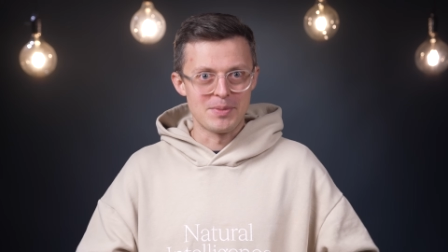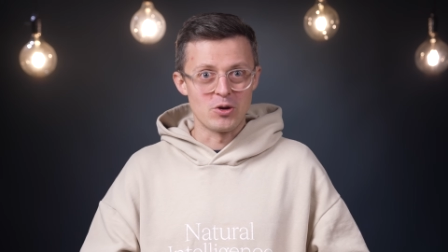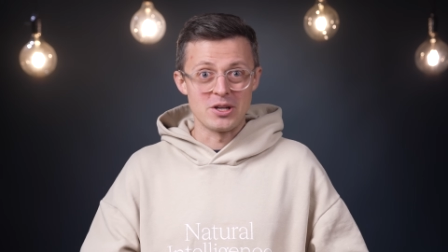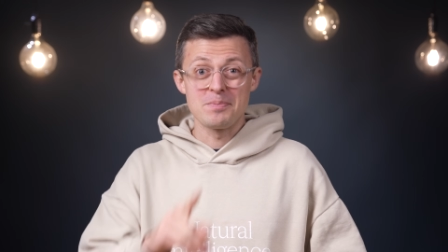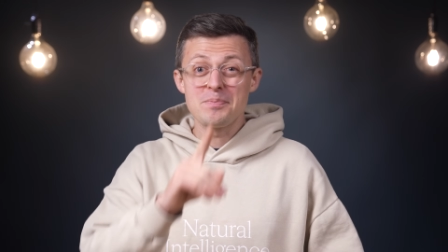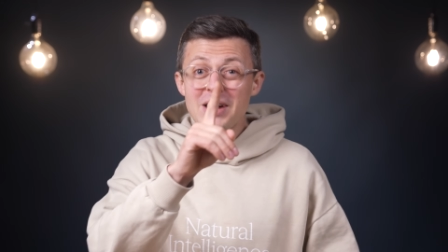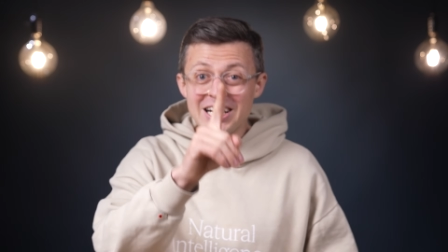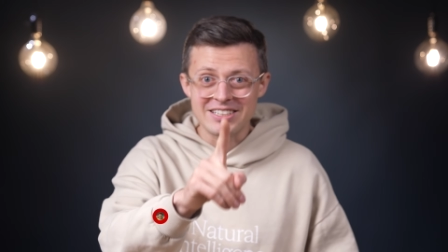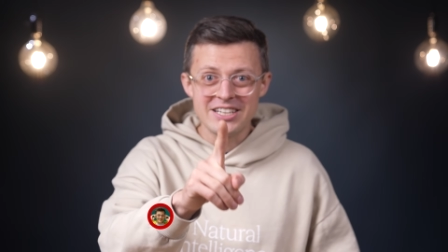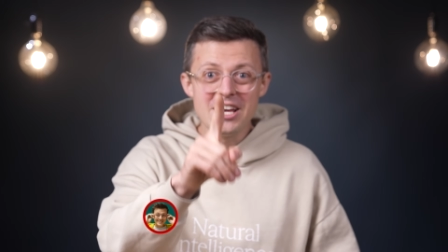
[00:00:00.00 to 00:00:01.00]
about it.
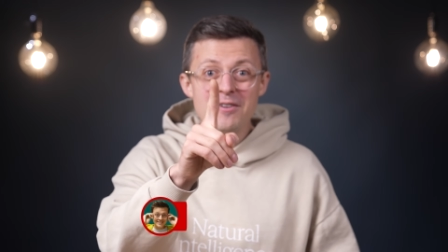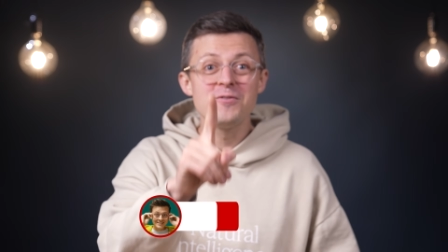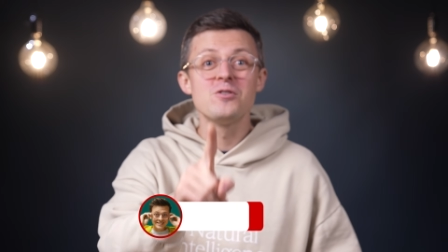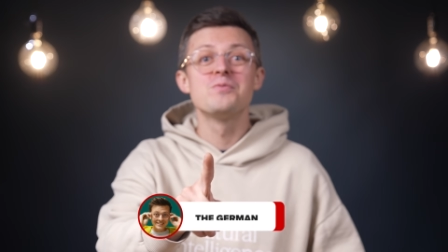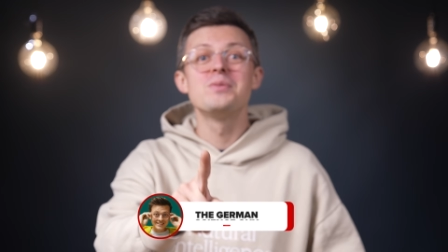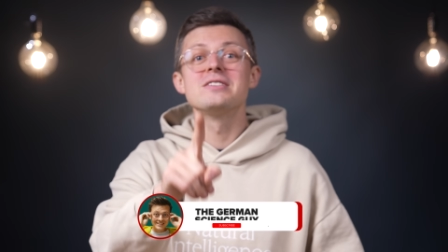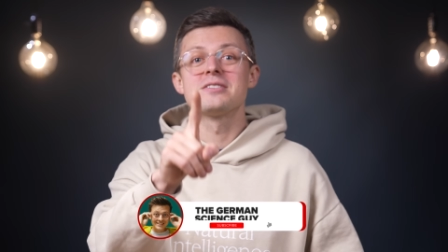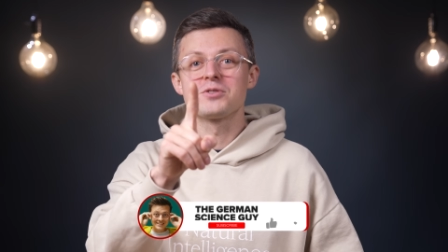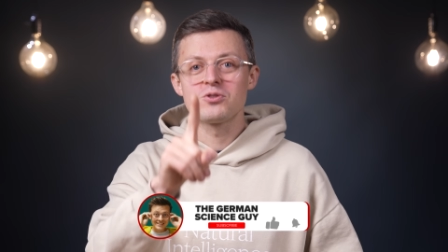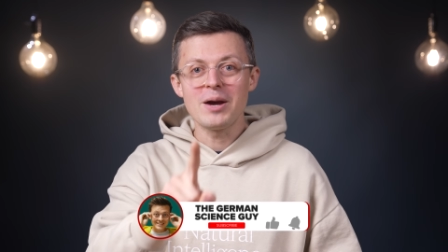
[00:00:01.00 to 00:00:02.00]
But if you've been
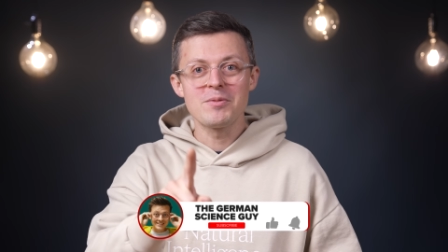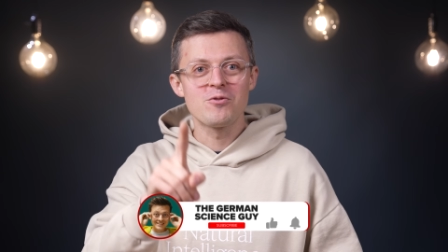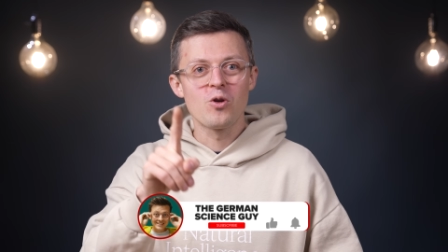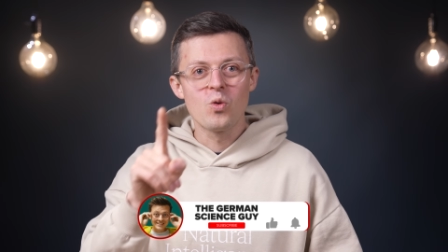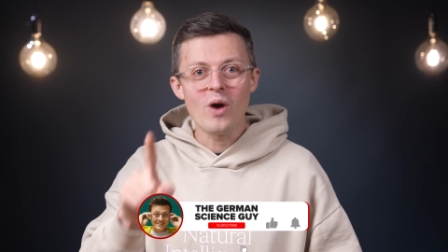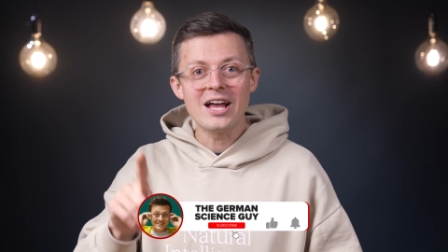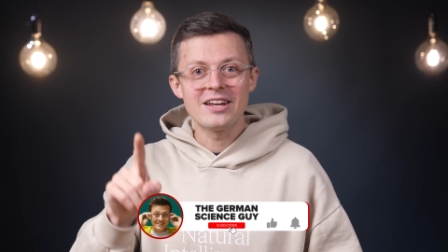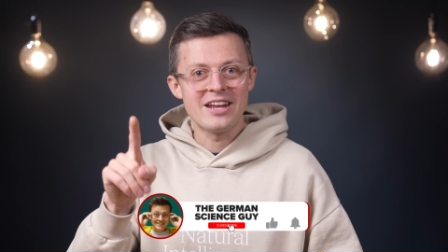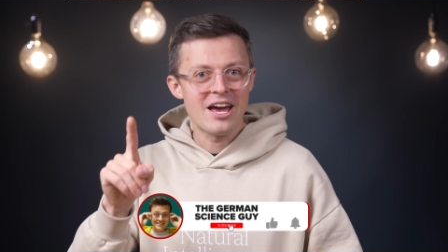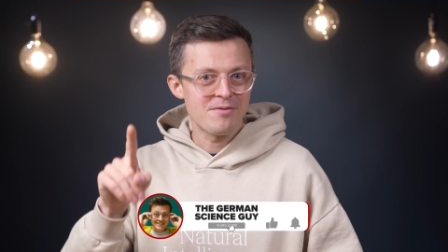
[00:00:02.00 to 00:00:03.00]
subscribing for a while
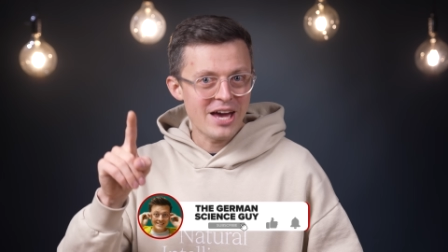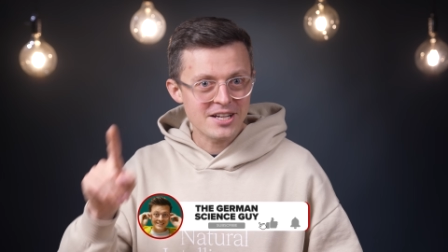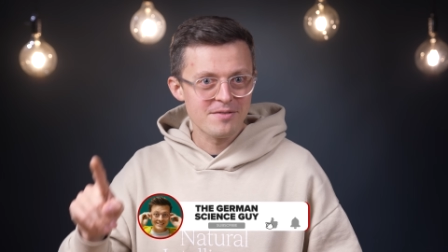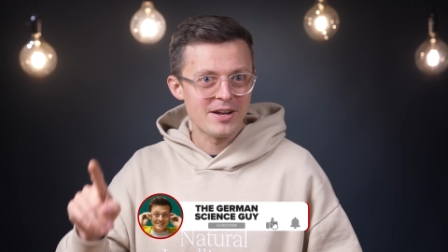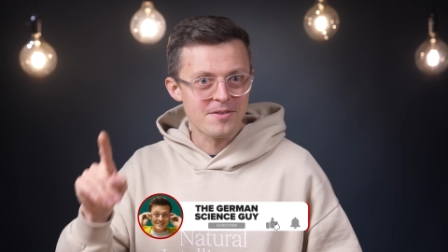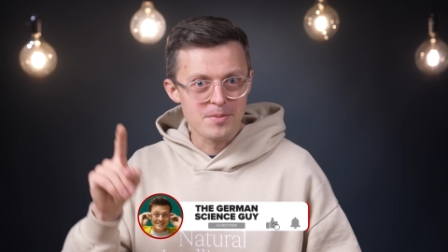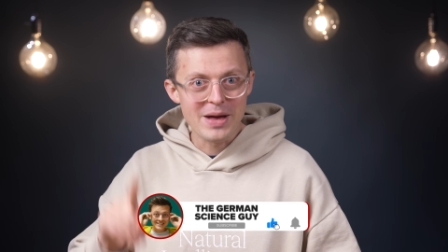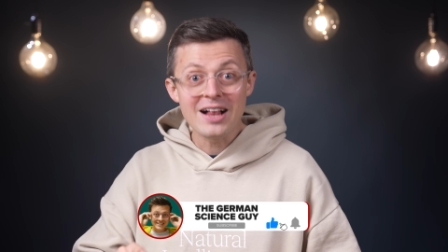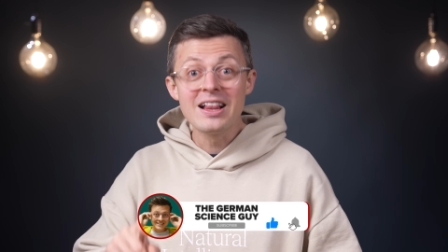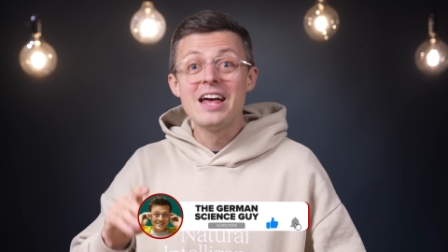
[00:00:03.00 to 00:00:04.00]
and have activated the
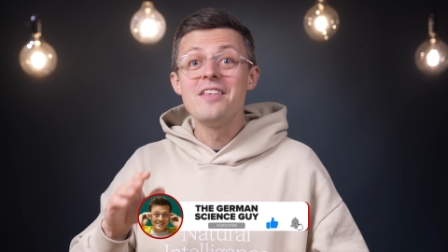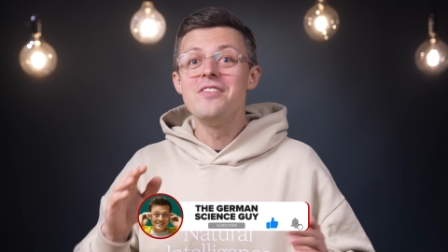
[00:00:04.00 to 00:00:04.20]
bell,